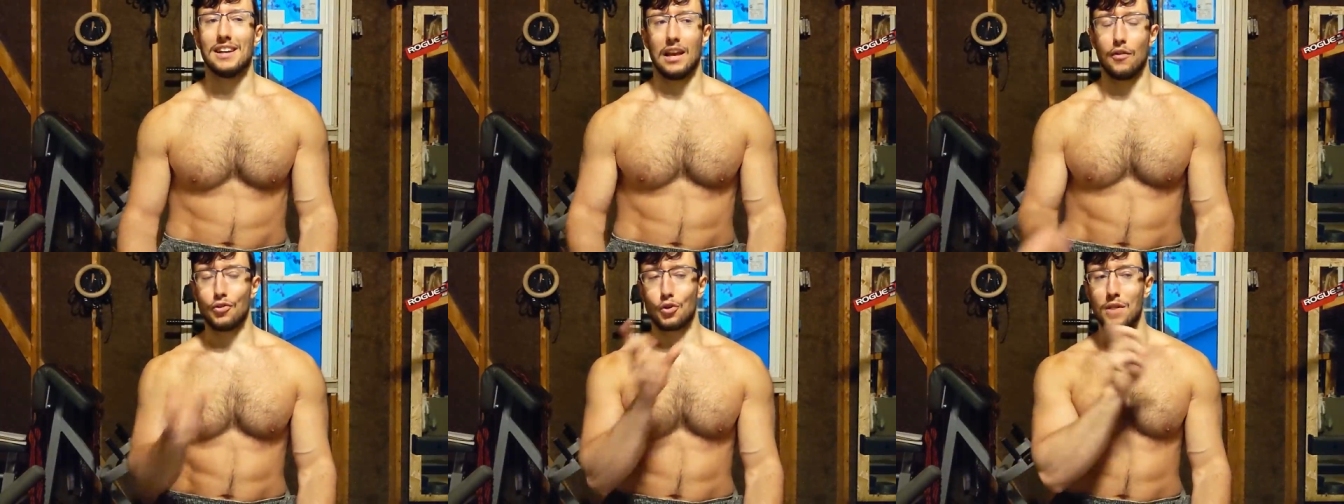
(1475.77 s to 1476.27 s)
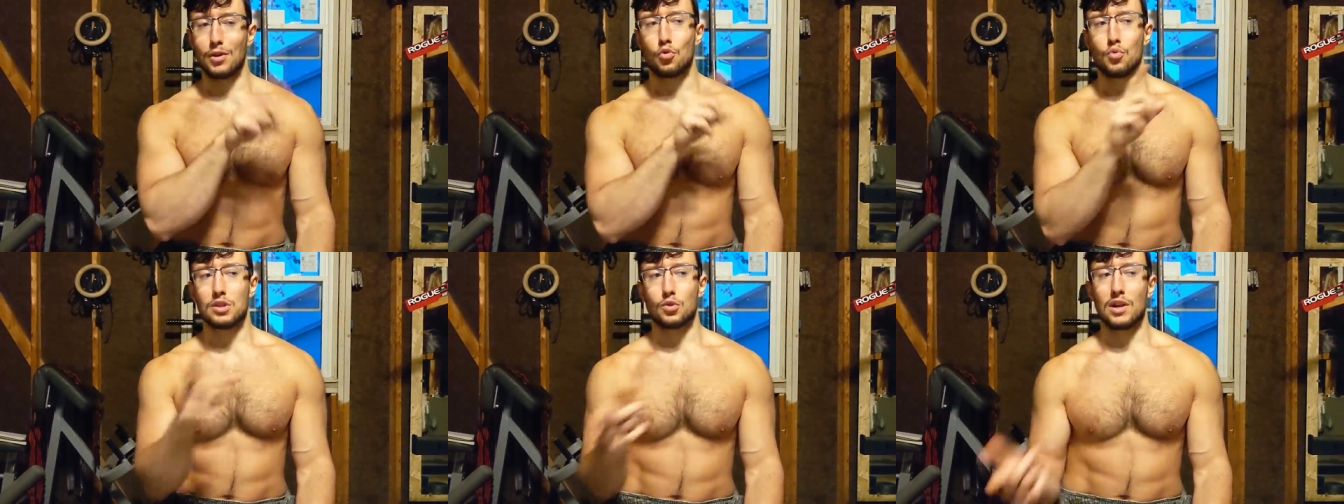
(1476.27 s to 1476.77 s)
If you're going
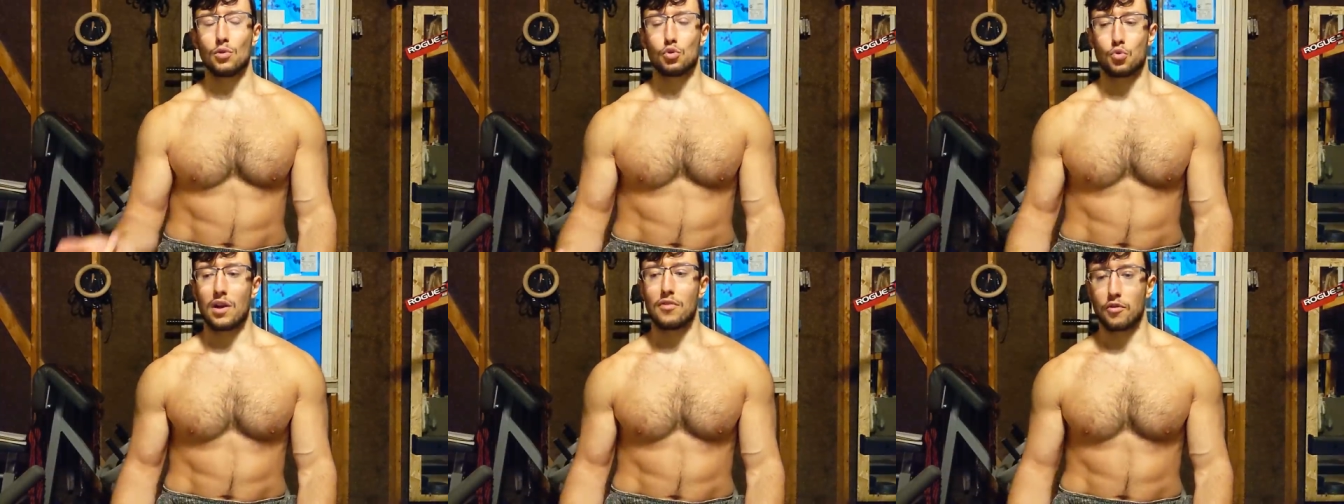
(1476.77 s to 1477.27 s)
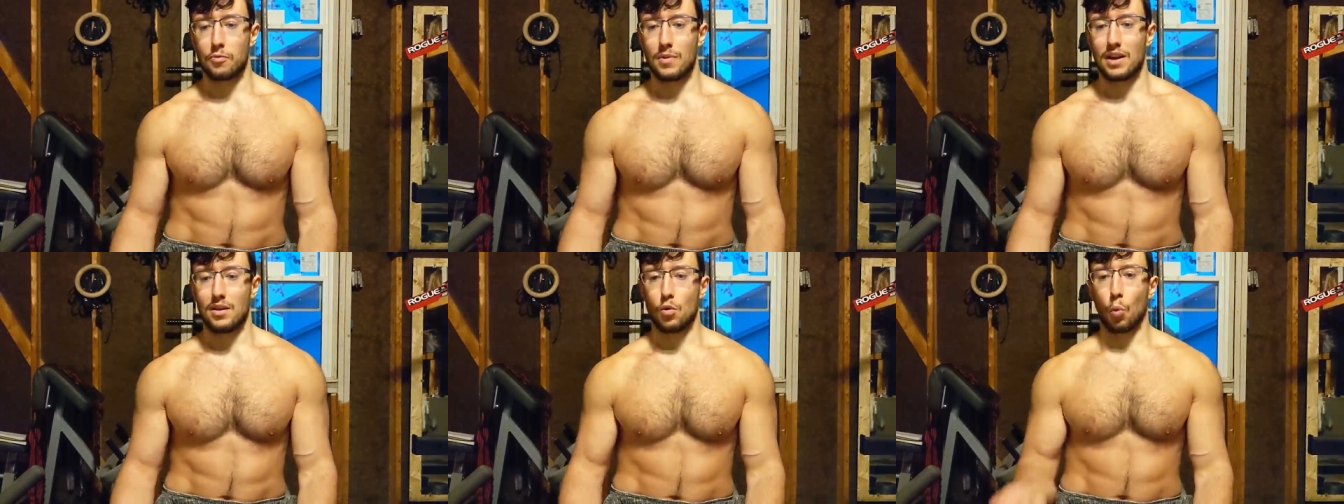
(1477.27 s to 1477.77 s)
to restrain the strength of
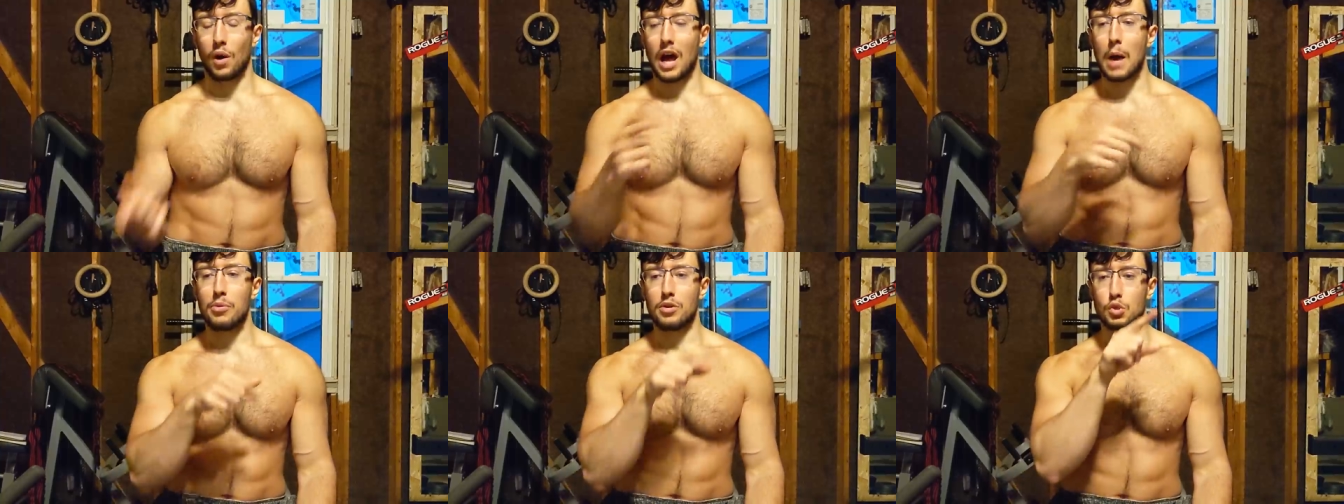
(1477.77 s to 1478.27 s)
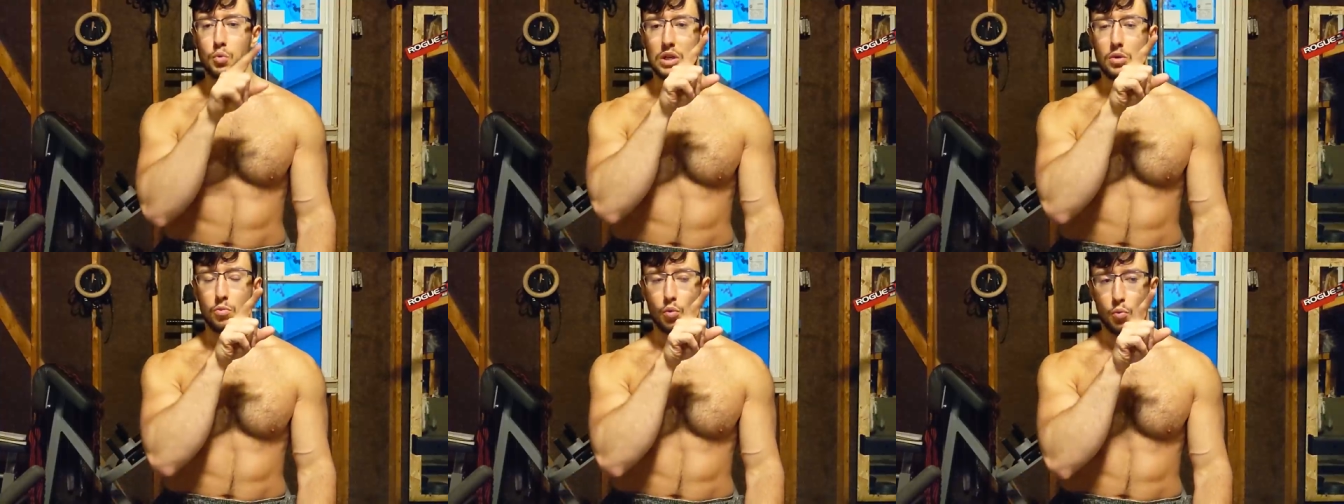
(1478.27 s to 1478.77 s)
man, what happens
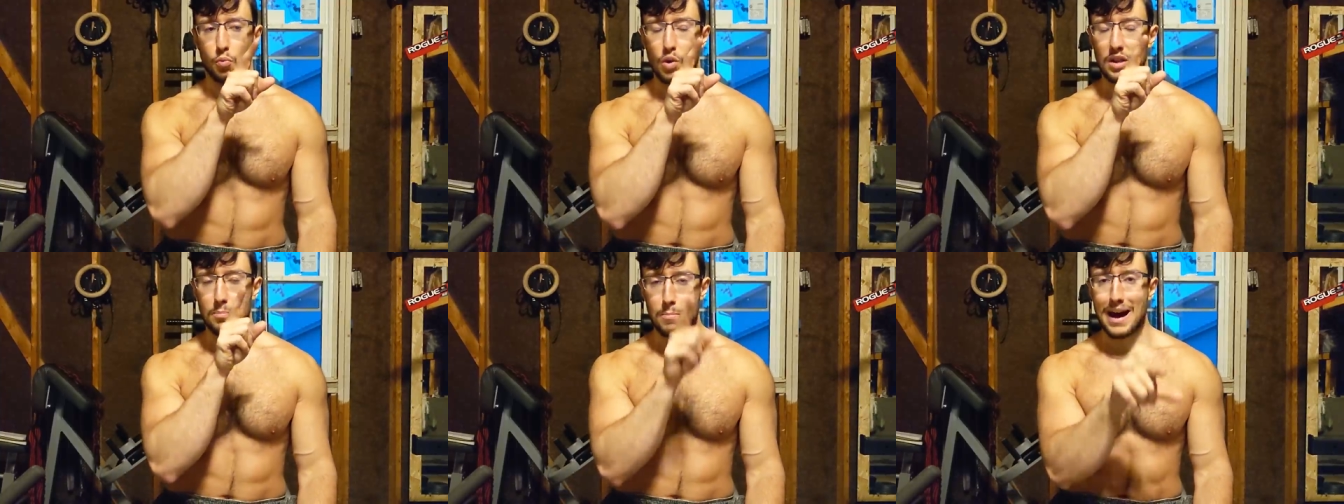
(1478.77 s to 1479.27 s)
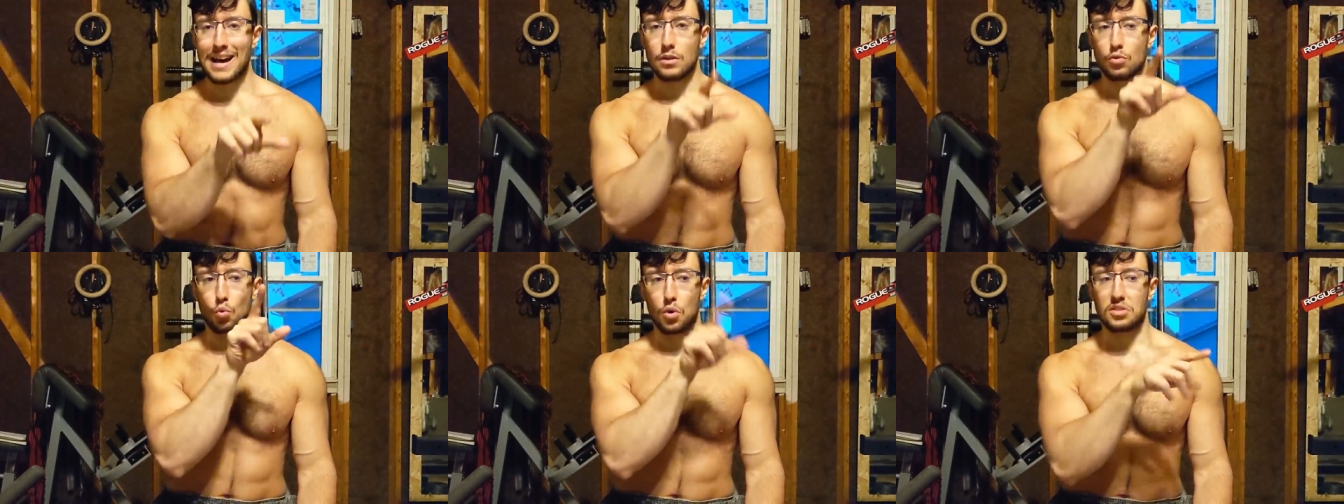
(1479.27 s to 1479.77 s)
when
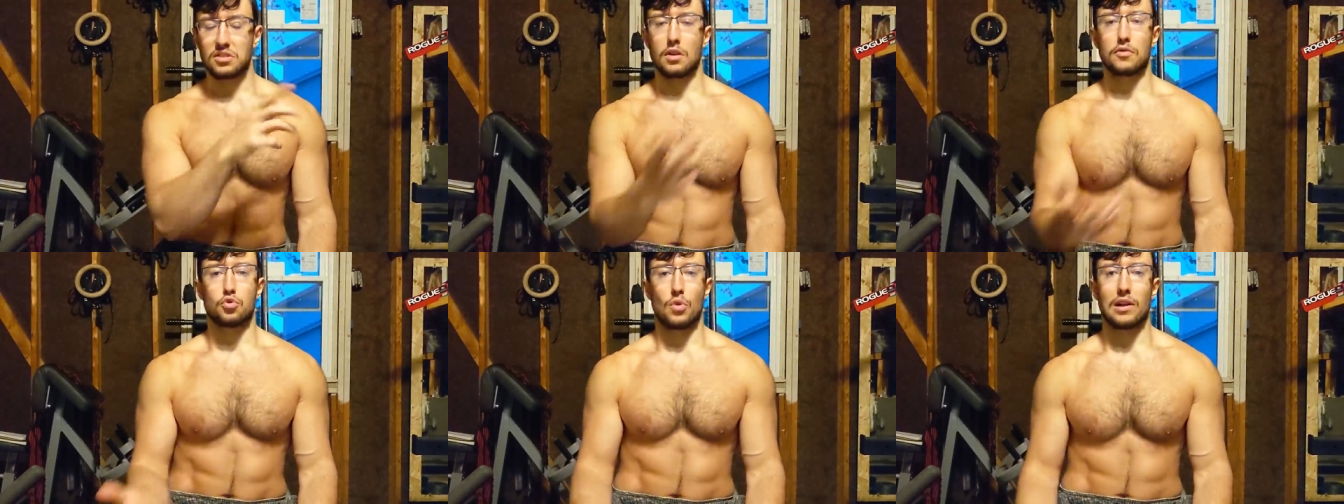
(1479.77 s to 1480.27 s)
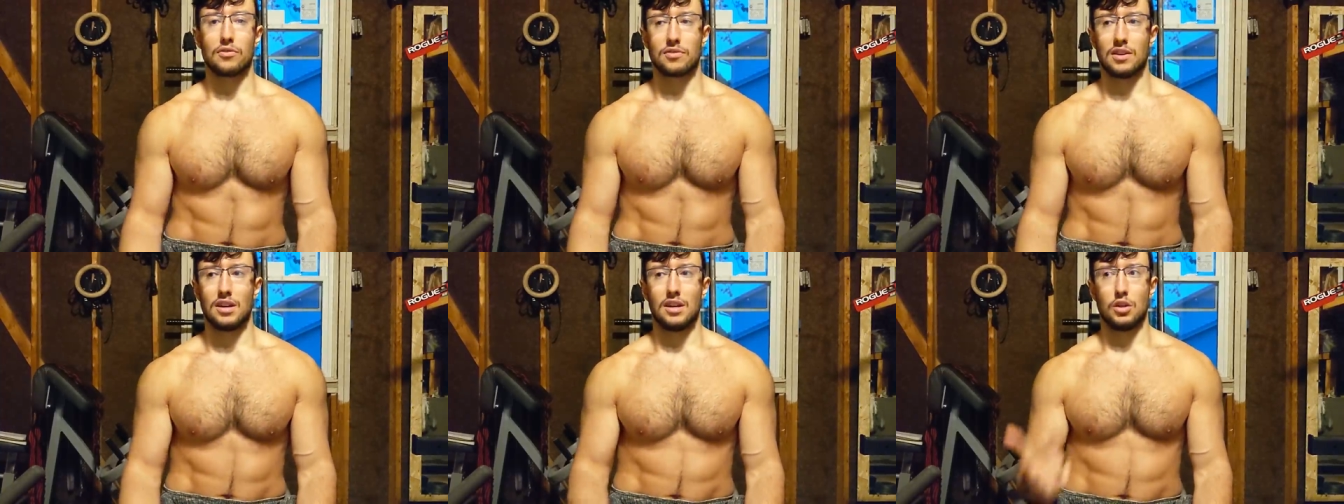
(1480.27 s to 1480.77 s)
man runs out of
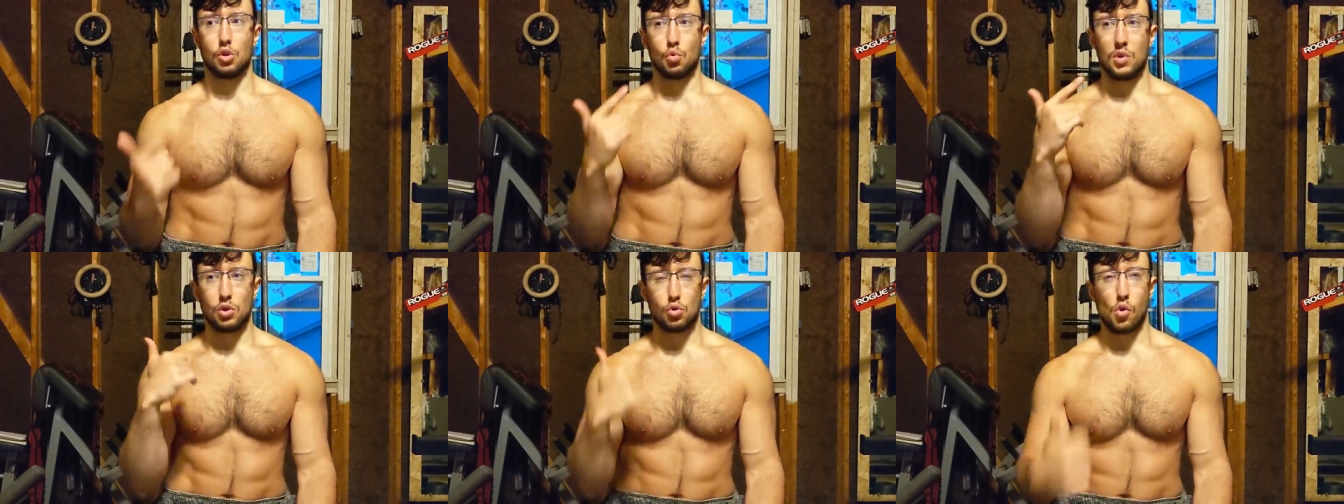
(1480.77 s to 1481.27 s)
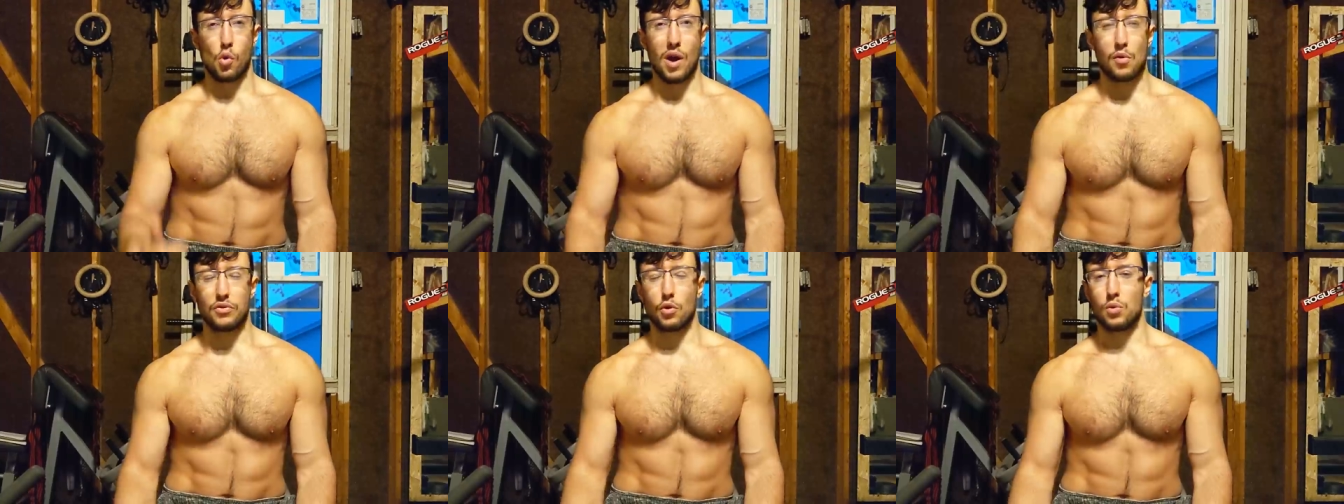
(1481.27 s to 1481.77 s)
strength? Do we do
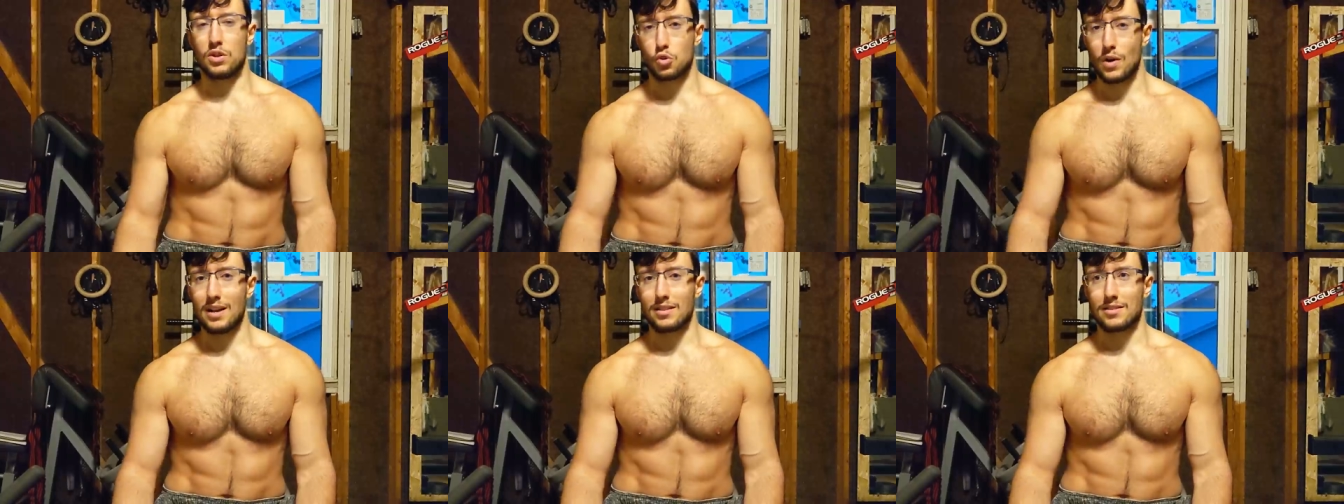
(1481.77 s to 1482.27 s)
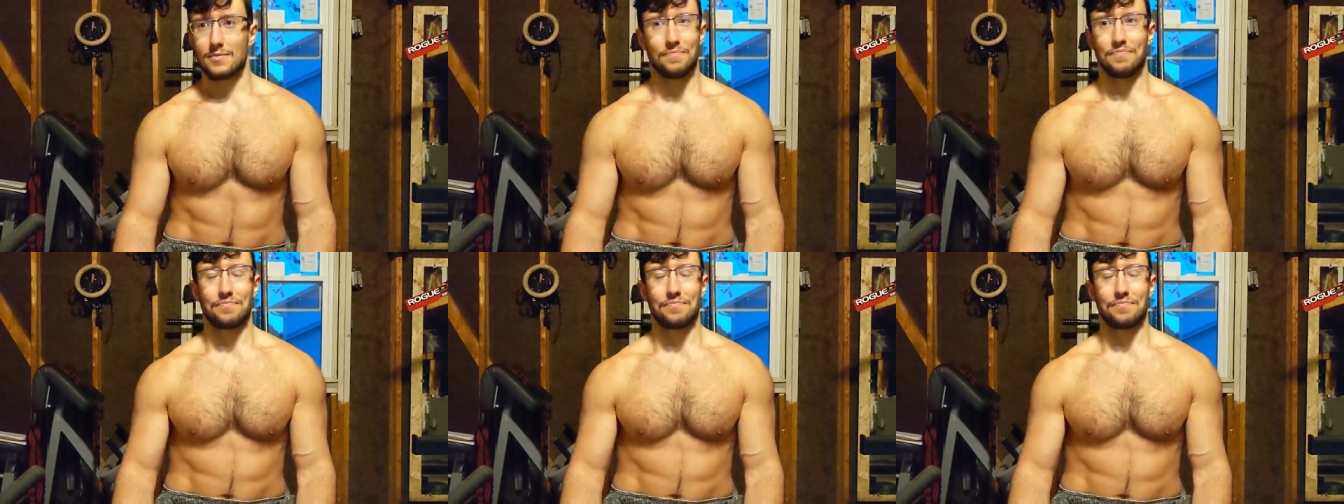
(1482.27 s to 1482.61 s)
away with the restraint?